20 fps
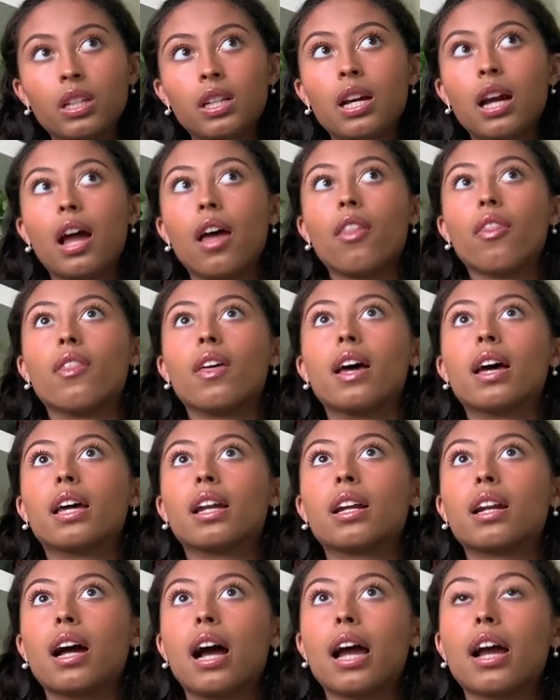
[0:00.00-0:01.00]
And
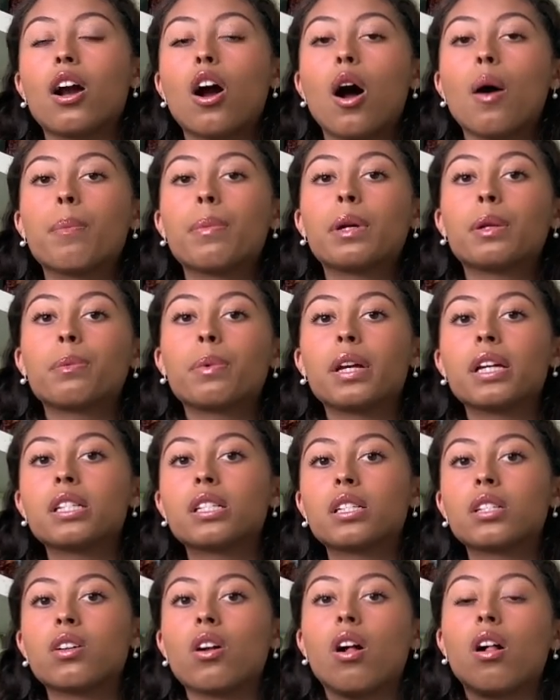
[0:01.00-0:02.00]
then I copy and
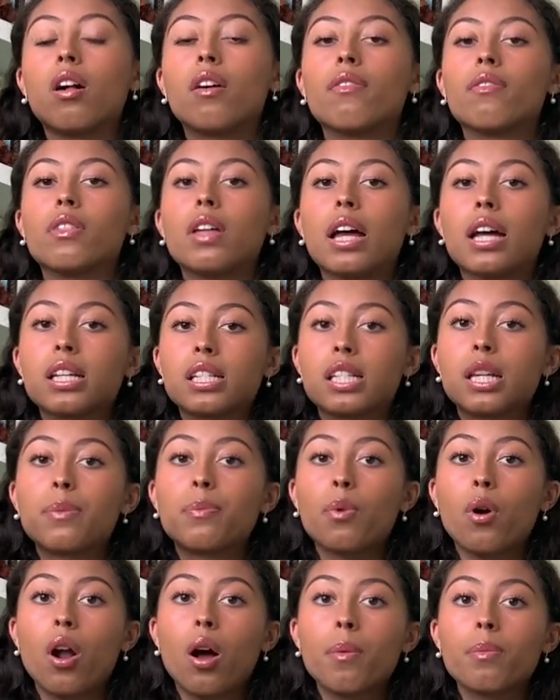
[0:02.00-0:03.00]
pasted all of the essay
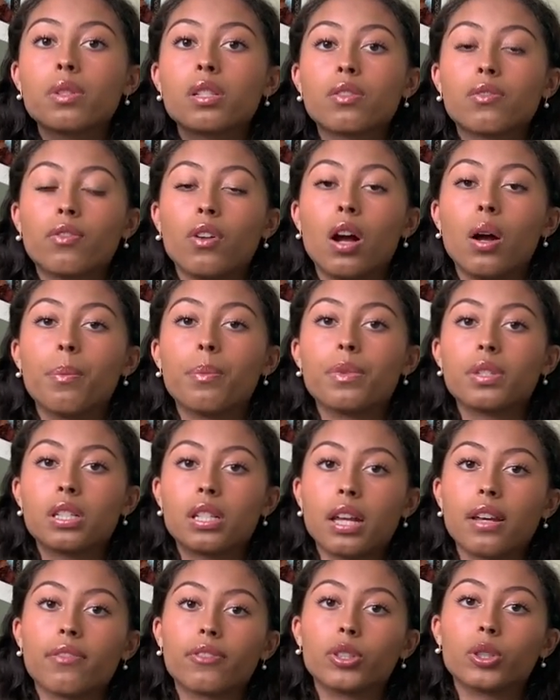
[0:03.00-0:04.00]
prompts from the
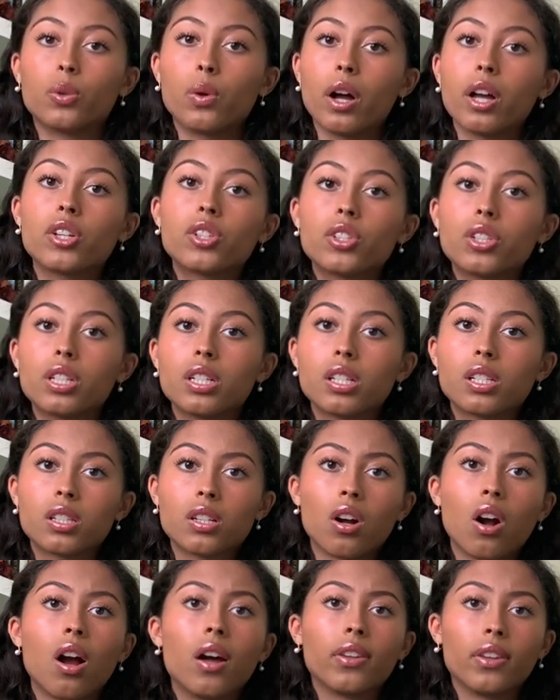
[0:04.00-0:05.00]
Stanford questions.
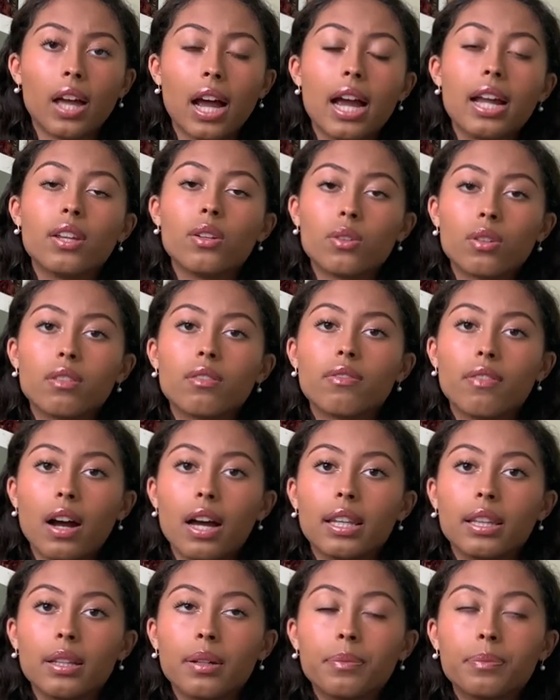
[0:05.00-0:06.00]
They're online, you can
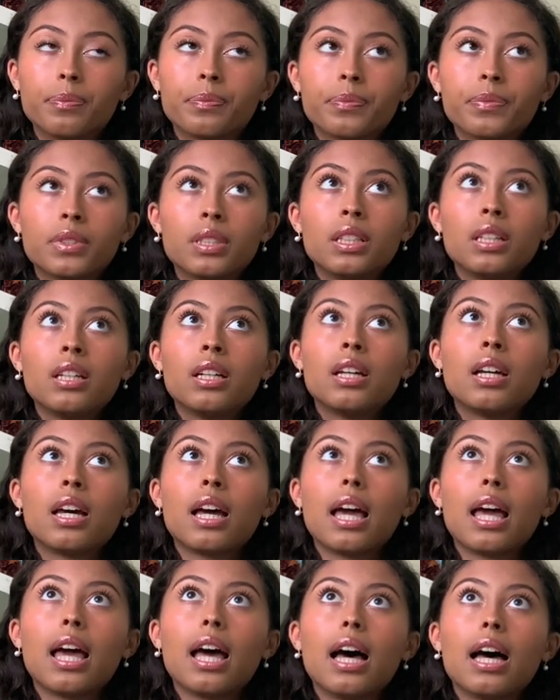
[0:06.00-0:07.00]
find them.
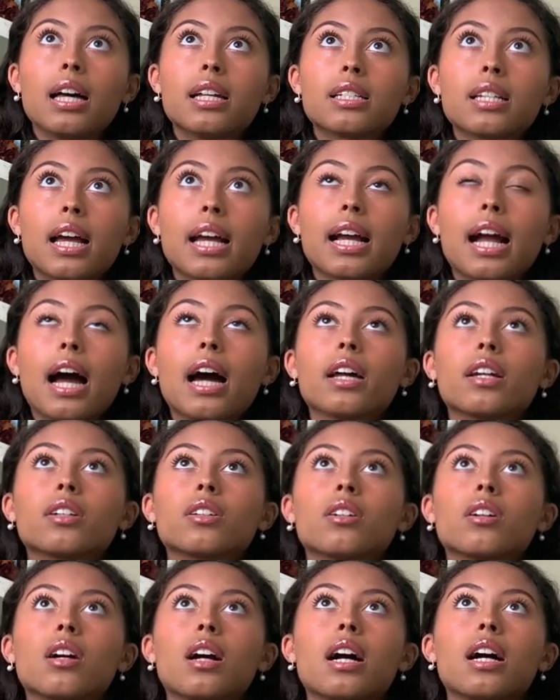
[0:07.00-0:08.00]
And I
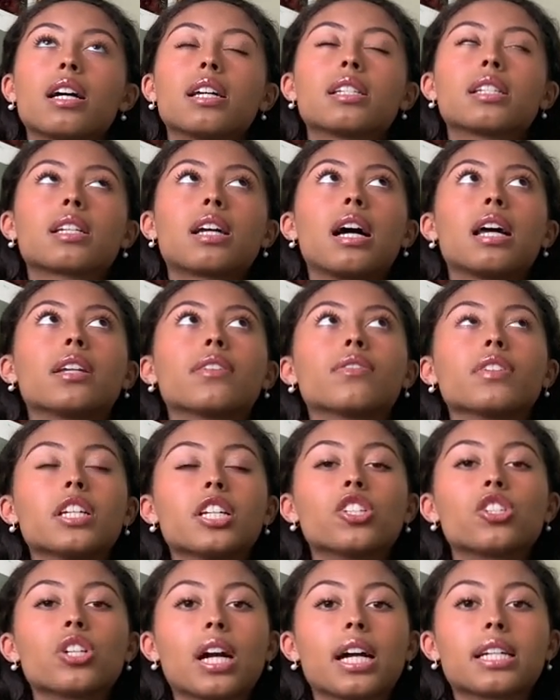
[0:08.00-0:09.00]
categorized kind of
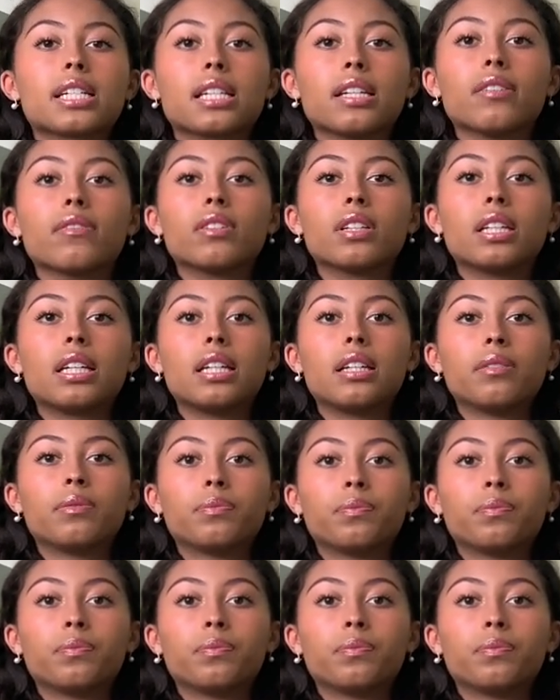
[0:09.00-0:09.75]
each activity